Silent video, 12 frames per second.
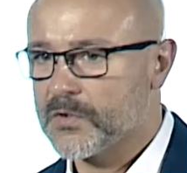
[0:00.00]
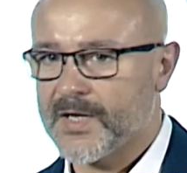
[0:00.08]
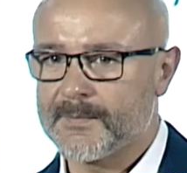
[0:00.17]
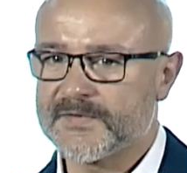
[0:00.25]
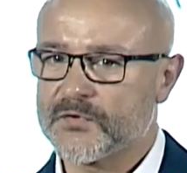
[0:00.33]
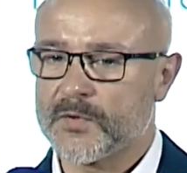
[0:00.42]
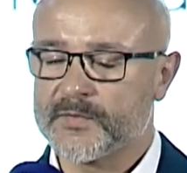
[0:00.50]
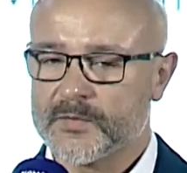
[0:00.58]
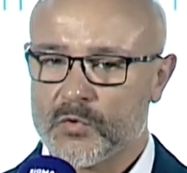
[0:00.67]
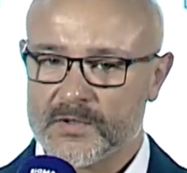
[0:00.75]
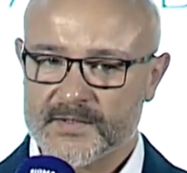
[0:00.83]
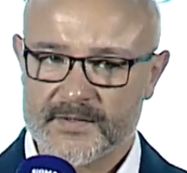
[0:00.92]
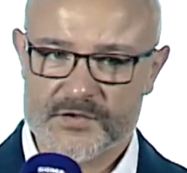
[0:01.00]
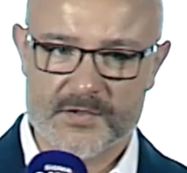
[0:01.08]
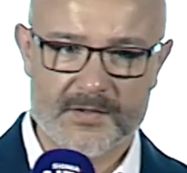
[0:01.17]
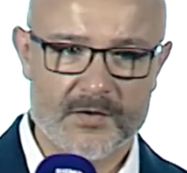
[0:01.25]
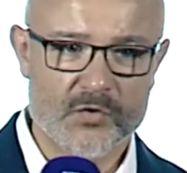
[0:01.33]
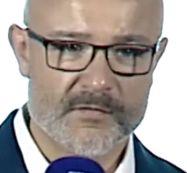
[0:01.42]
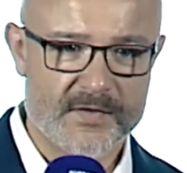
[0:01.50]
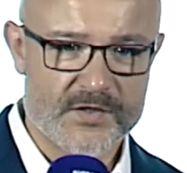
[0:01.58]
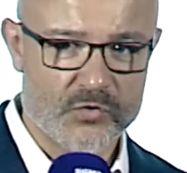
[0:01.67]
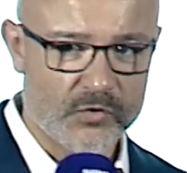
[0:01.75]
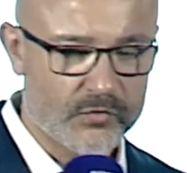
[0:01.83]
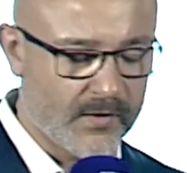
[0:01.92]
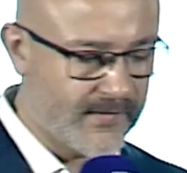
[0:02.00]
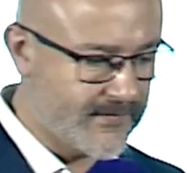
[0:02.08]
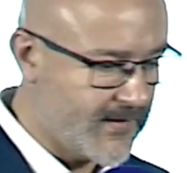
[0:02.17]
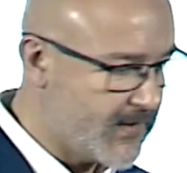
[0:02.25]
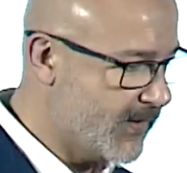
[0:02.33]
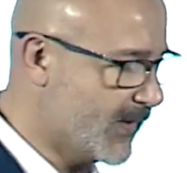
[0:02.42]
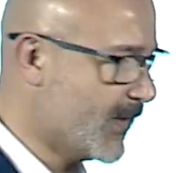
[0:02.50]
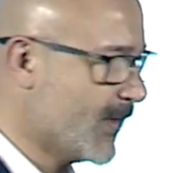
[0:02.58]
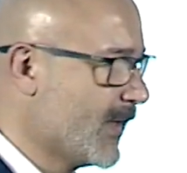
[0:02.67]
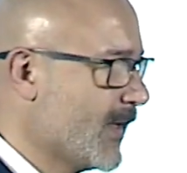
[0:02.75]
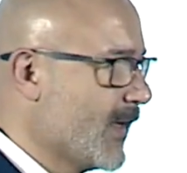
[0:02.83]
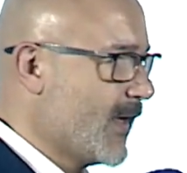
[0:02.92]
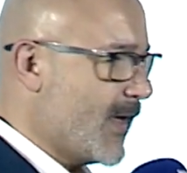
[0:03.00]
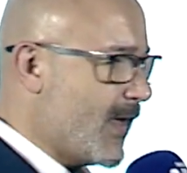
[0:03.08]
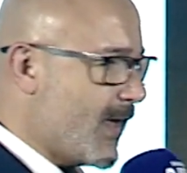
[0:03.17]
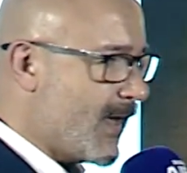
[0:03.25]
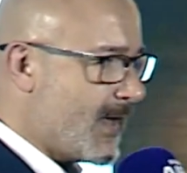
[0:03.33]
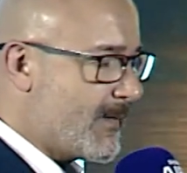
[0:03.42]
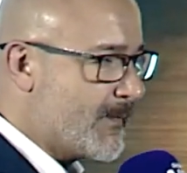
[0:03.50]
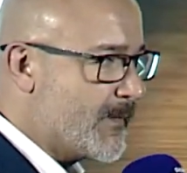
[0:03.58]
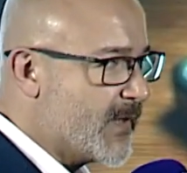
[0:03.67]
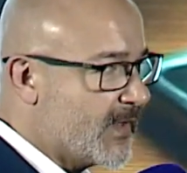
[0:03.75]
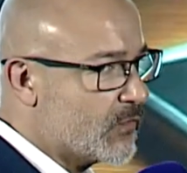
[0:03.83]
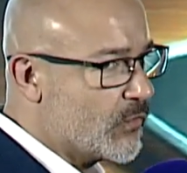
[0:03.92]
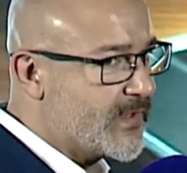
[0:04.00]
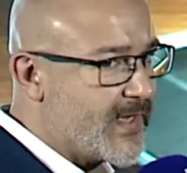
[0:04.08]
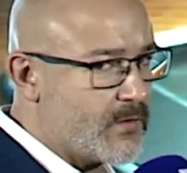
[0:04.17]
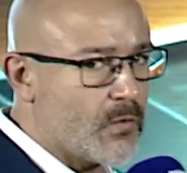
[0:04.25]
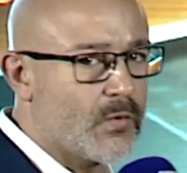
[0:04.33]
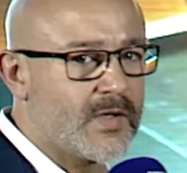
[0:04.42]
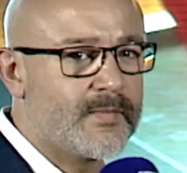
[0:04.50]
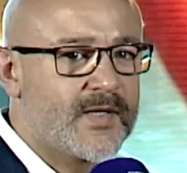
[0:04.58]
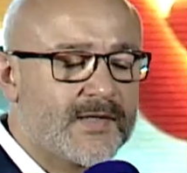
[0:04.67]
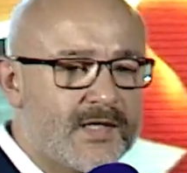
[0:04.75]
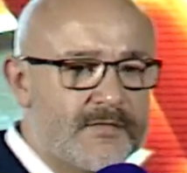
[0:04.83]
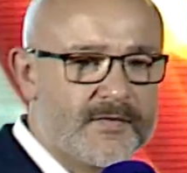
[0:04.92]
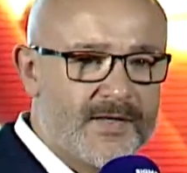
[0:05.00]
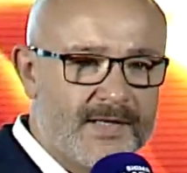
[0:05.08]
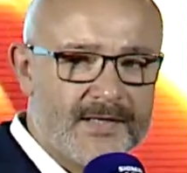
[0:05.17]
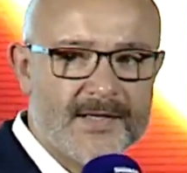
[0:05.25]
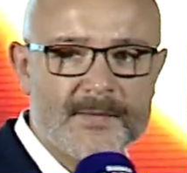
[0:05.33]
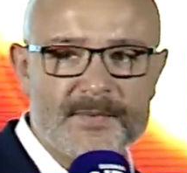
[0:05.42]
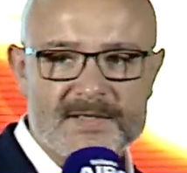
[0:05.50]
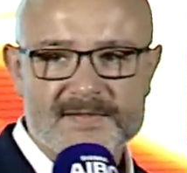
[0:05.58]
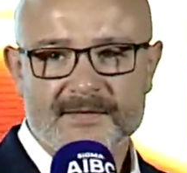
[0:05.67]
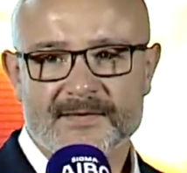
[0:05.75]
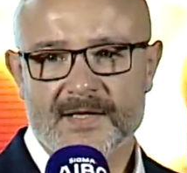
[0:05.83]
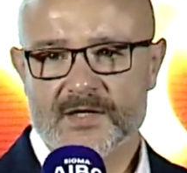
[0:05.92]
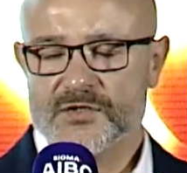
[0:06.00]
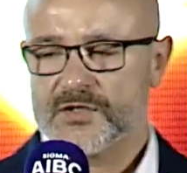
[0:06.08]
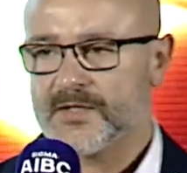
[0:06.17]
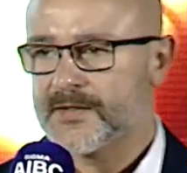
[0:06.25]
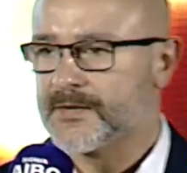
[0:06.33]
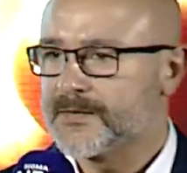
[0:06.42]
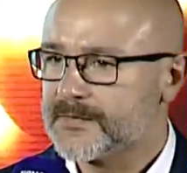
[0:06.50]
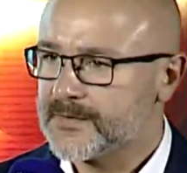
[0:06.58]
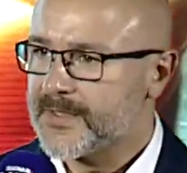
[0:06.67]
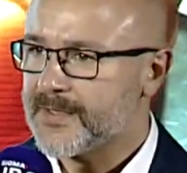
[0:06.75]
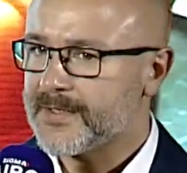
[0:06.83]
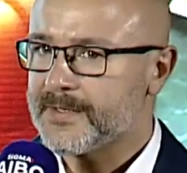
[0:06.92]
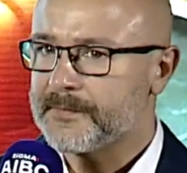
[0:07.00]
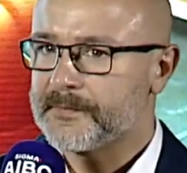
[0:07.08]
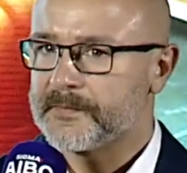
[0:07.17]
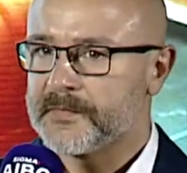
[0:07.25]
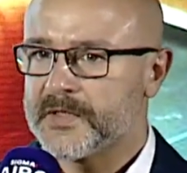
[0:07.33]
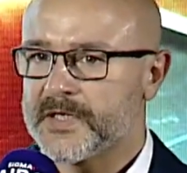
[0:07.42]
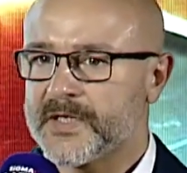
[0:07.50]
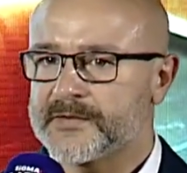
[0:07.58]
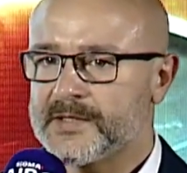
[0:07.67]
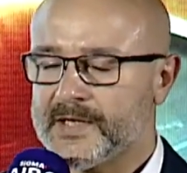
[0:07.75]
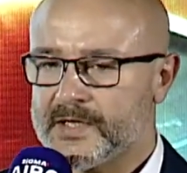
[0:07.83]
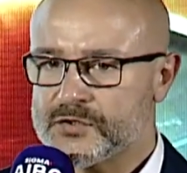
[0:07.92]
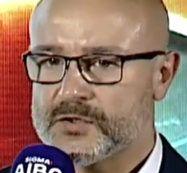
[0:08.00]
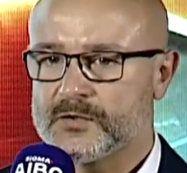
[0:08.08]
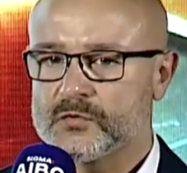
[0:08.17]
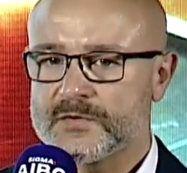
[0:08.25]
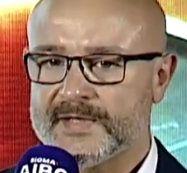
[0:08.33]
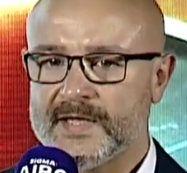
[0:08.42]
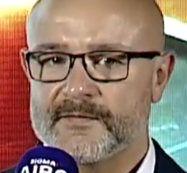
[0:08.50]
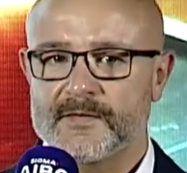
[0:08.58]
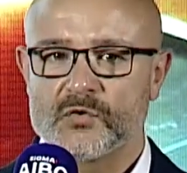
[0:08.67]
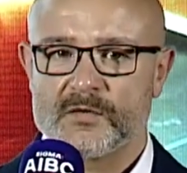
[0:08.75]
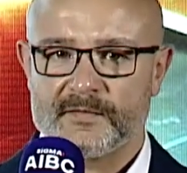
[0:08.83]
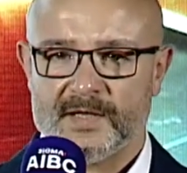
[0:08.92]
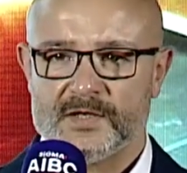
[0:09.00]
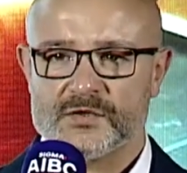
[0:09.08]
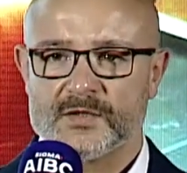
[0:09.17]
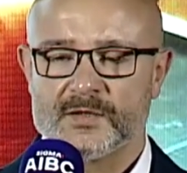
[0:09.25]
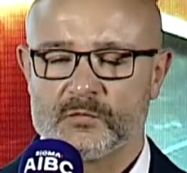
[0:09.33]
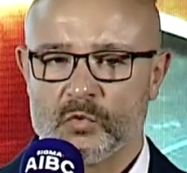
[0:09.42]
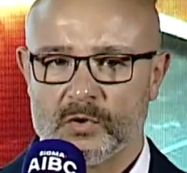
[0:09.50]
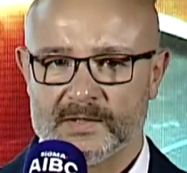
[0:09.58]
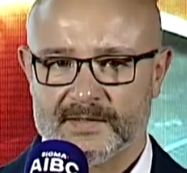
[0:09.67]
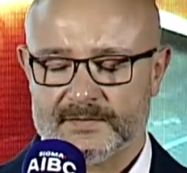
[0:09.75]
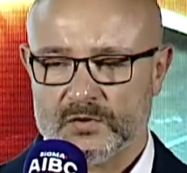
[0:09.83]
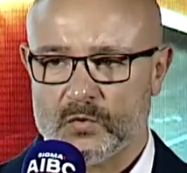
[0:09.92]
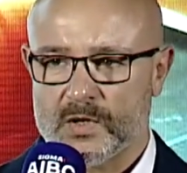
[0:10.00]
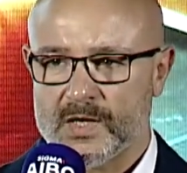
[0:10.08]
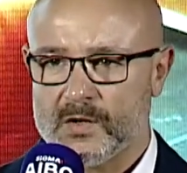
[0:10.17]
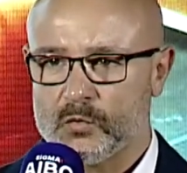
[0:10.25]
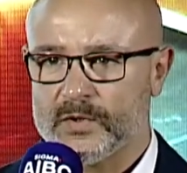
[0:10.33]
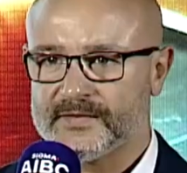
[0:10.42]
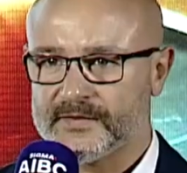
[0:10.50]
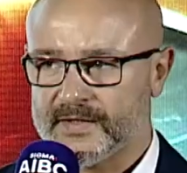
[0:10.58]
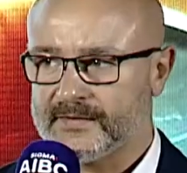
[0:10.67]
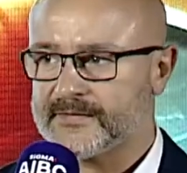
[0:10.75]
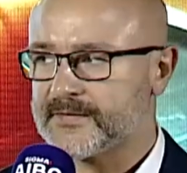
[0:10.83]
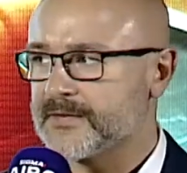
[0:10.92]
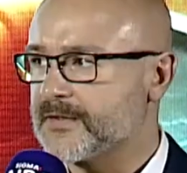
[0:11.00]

comes from the Malta Digital Innovation Authority. Today we will be delivering a presentation in relation to safe innovation in Malta. So how we treat